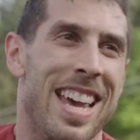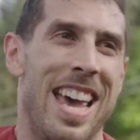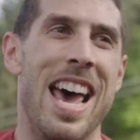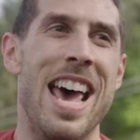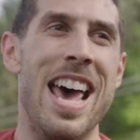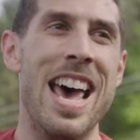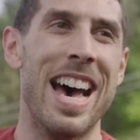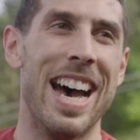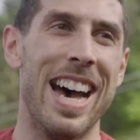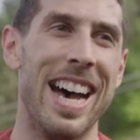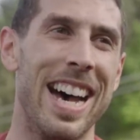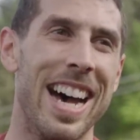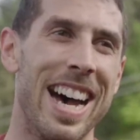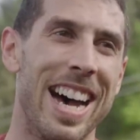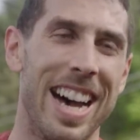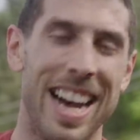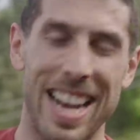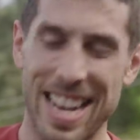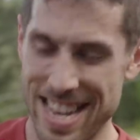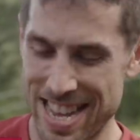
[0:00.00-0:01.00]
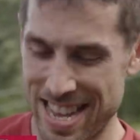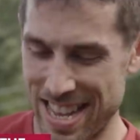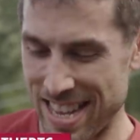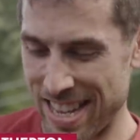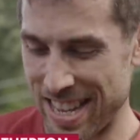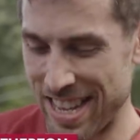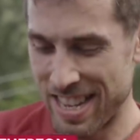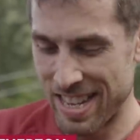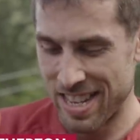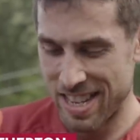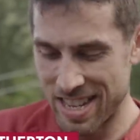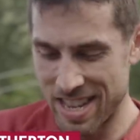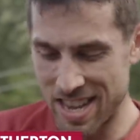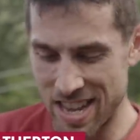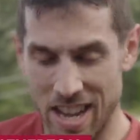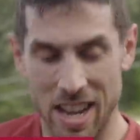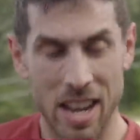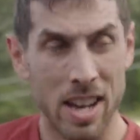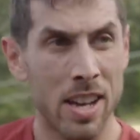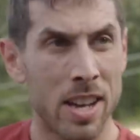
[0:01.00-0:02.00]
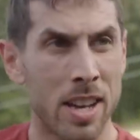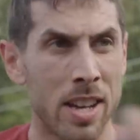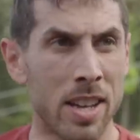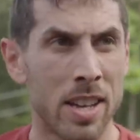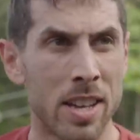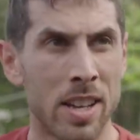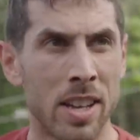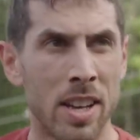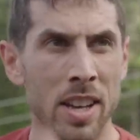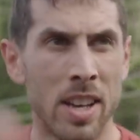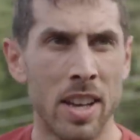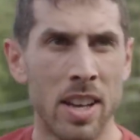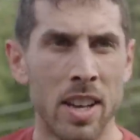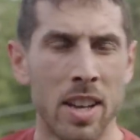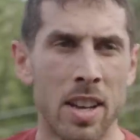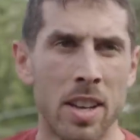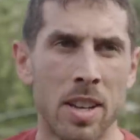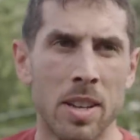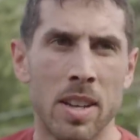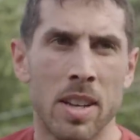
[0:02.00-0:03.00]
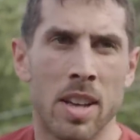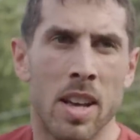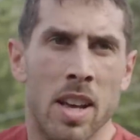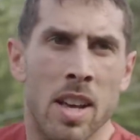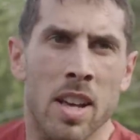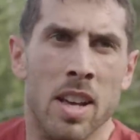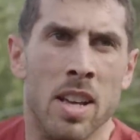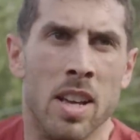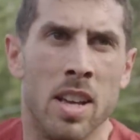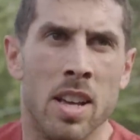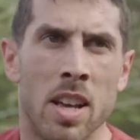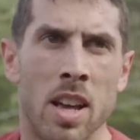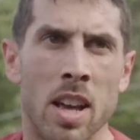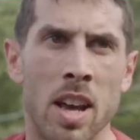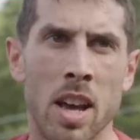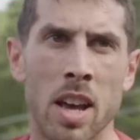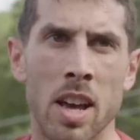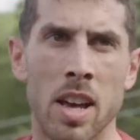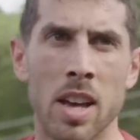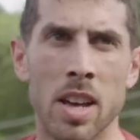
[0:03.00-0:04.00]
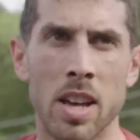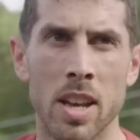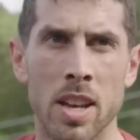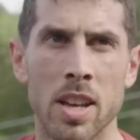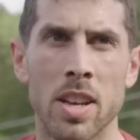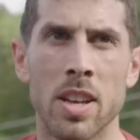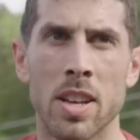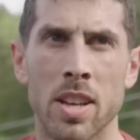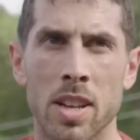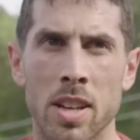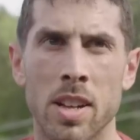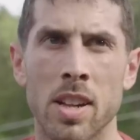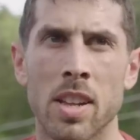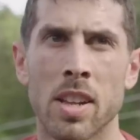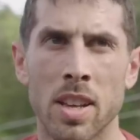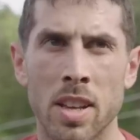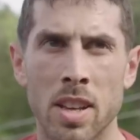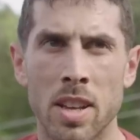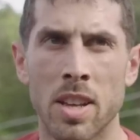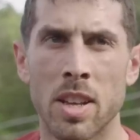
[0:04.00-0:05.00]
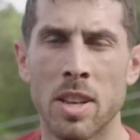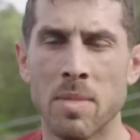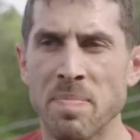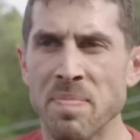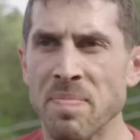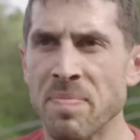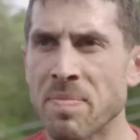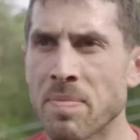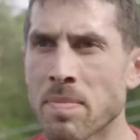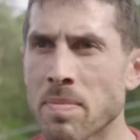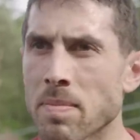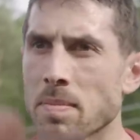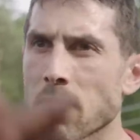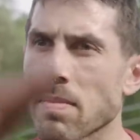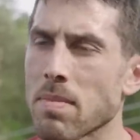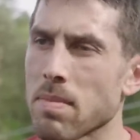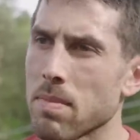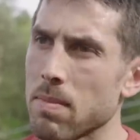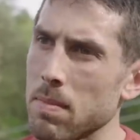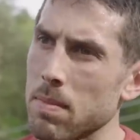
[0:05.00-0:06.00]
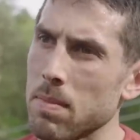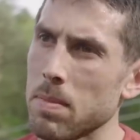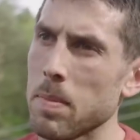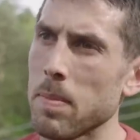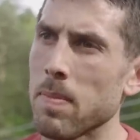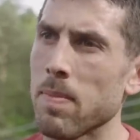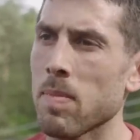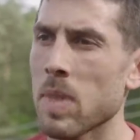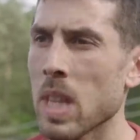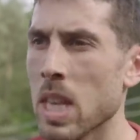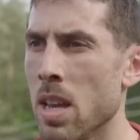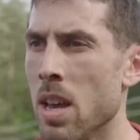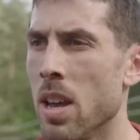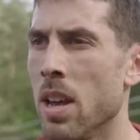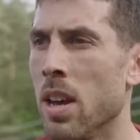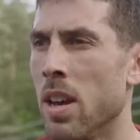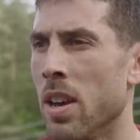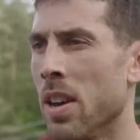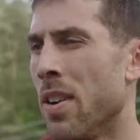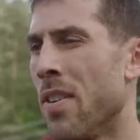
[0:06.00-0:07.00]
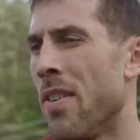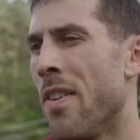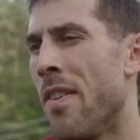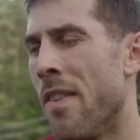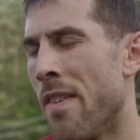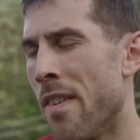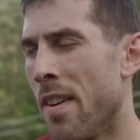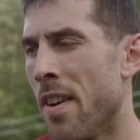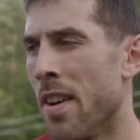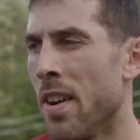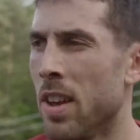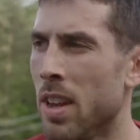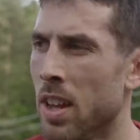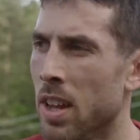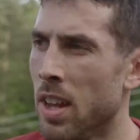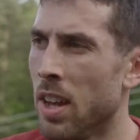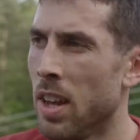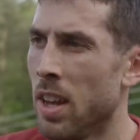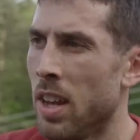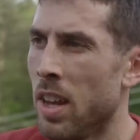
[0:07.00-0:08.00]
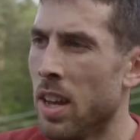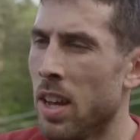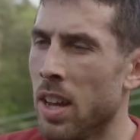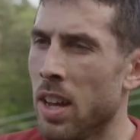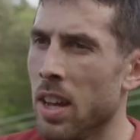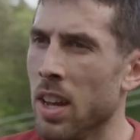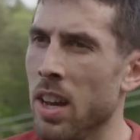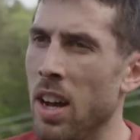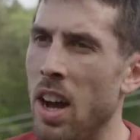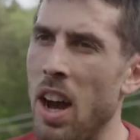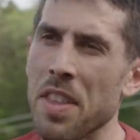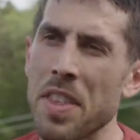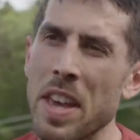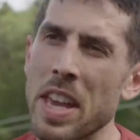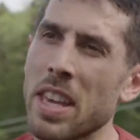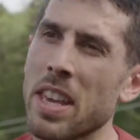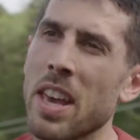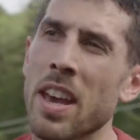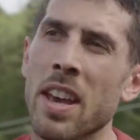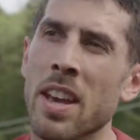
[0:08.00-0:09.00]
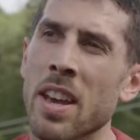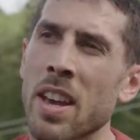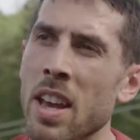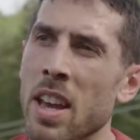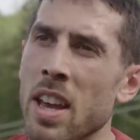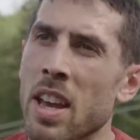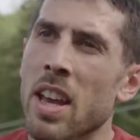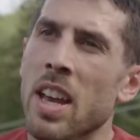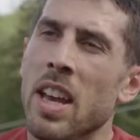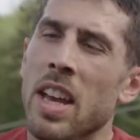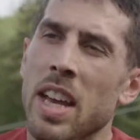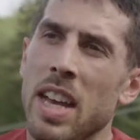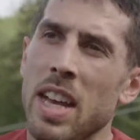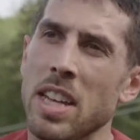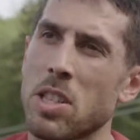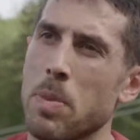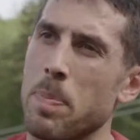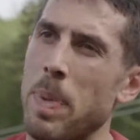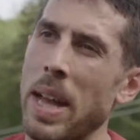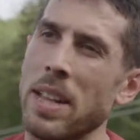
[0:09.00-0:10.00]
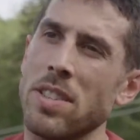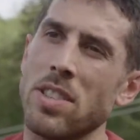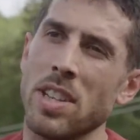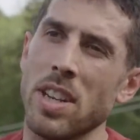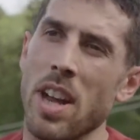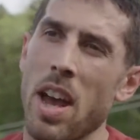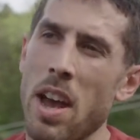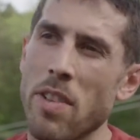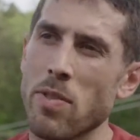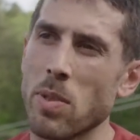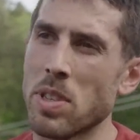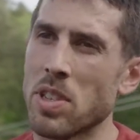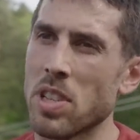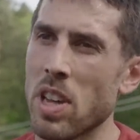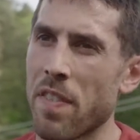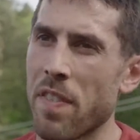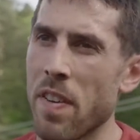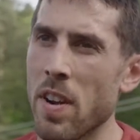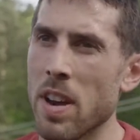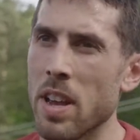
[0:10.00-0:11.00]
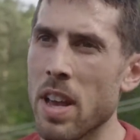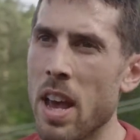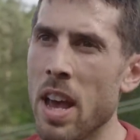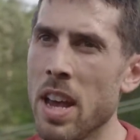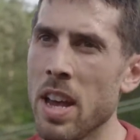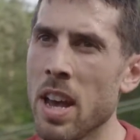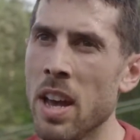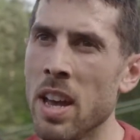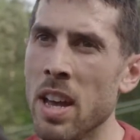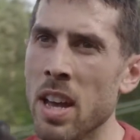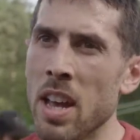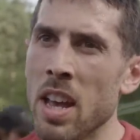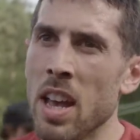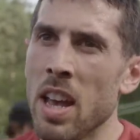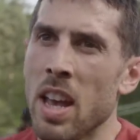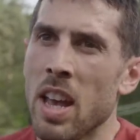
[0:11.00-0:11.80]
like one of the things I'm super interested in is like, what is like time training mean to you? Are you trying to win? Are you trying to get like, what information do you get out of it? I think it depends, you know, everyone's different. Yeah.